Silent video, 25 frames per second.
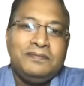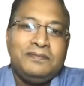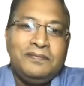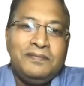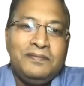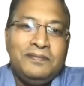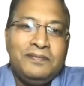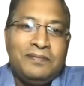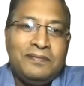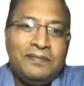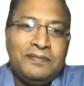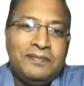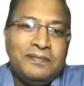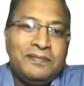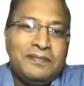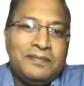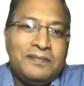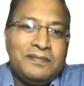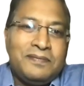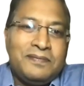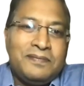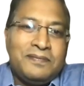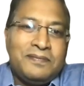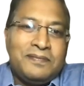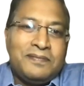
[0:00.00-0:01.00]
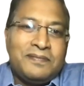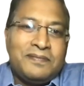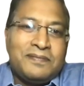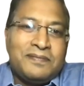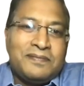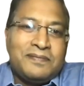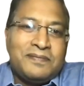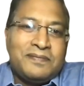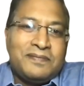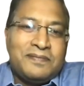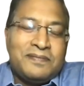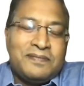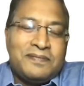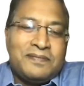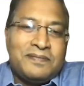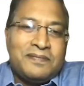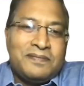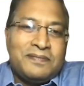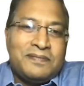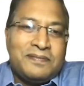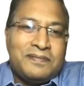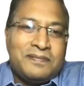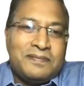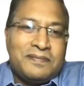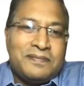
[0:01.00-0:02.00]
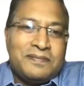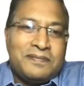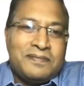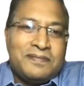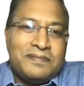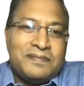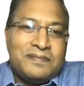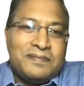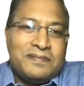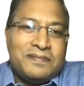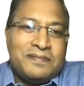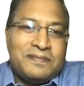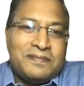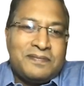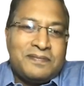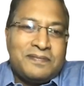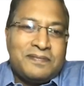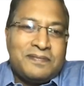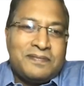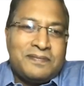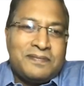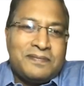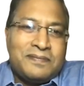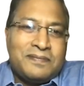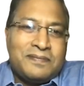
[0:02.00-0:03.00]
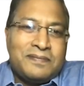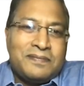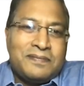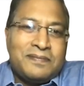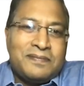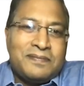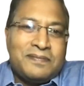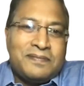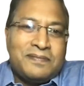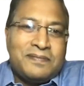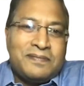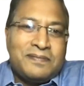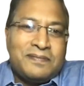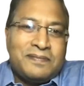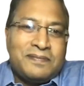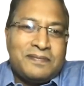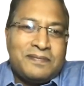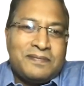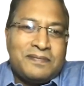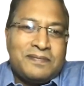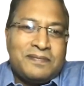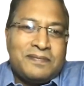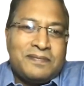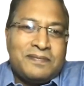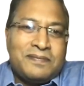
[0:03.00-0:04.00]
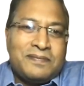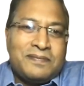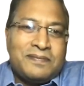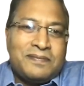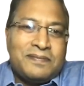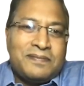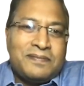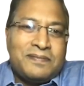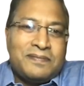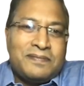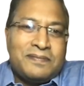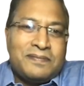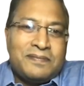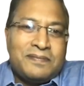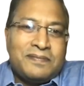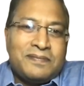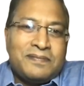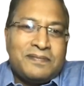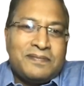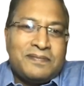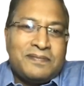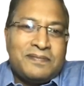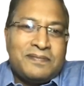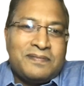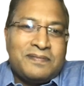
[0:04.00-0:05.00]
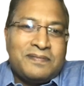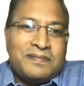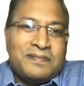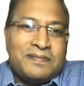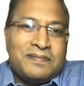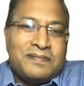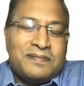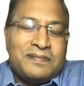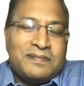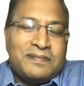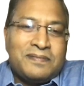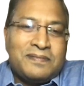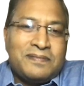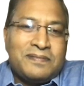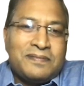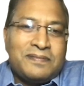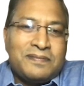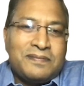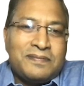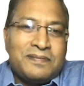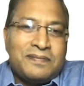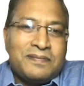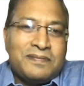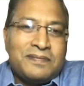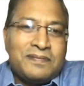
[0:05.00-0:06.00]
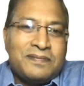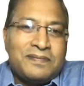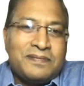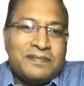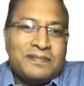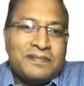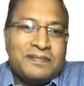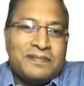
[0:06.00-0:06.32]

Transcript: [no speech]